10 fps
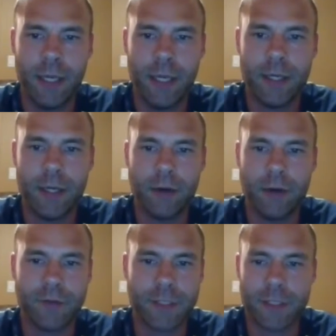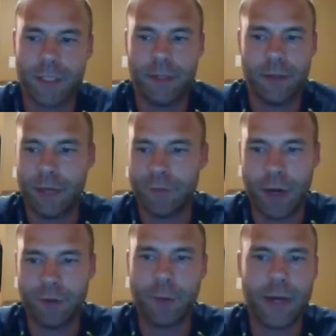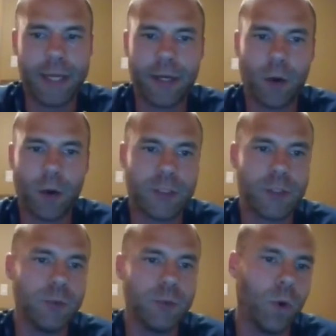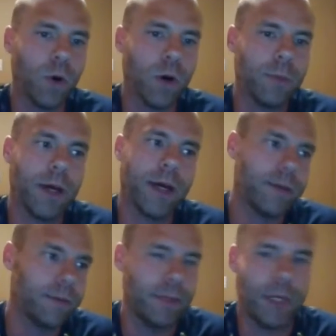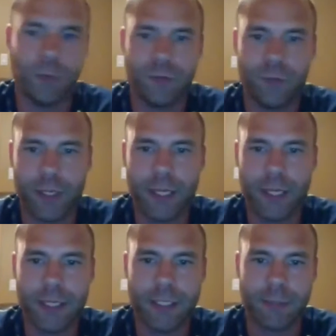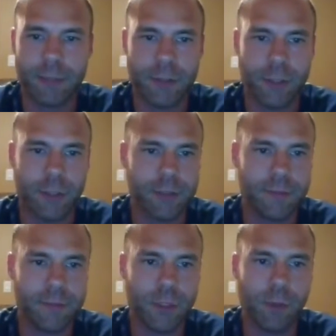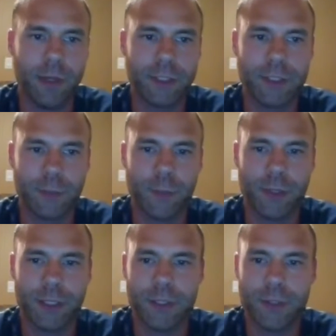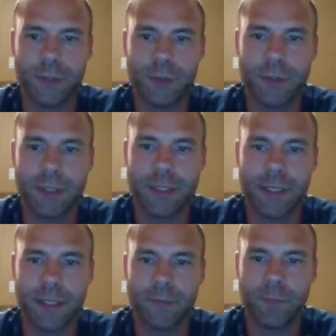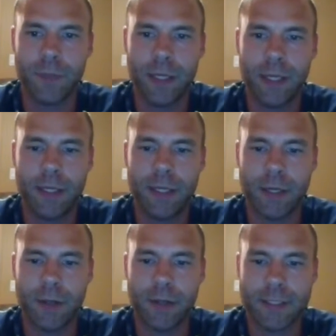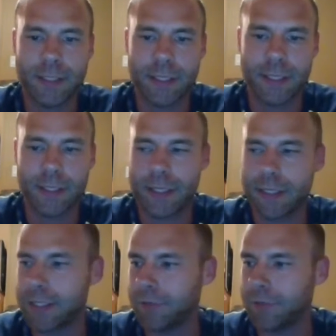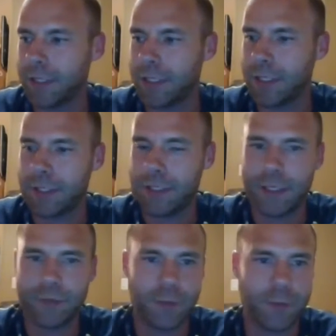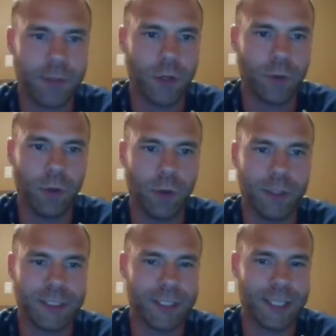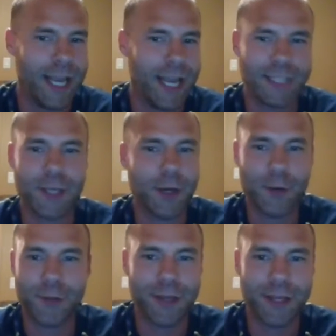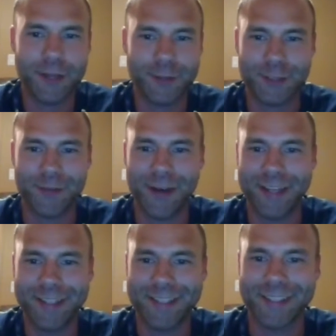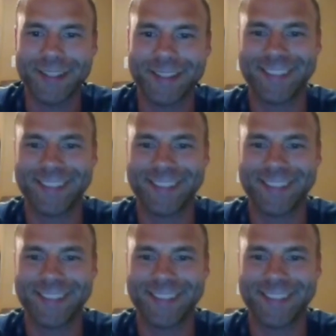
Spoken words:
You know, obviously everybody can always do more, but, you know, with 4 kids, I mean, there's only so much that we're willing to do. But, you know, that's definitely been her role. It's not her thing, which is fine. So.